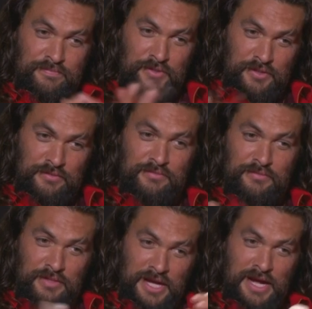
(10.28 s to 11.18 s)
good
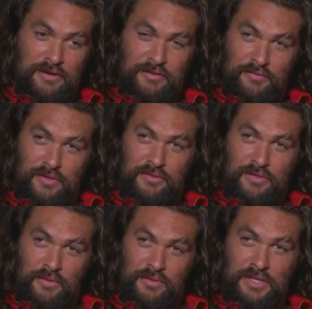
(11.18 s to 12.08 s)
layout of what
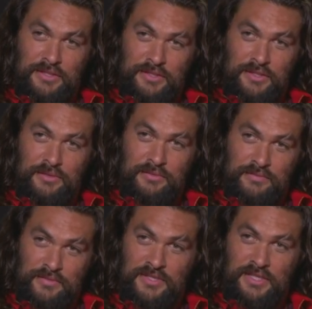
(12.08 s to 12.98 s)
I would like to do
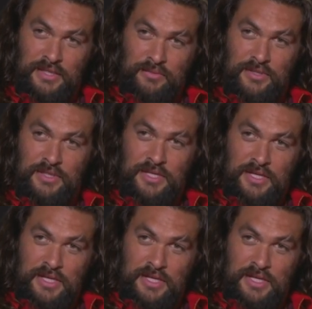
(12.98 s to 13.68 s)
for the second one,